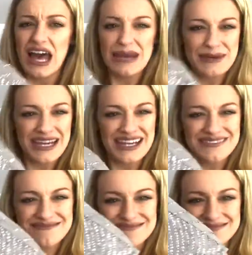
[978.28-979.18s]
I
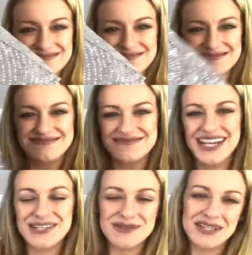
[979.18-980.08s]
mean,
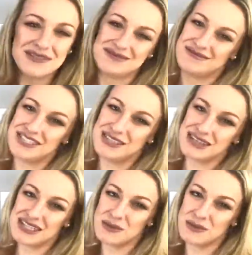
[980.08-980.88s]
I don't know. Do you think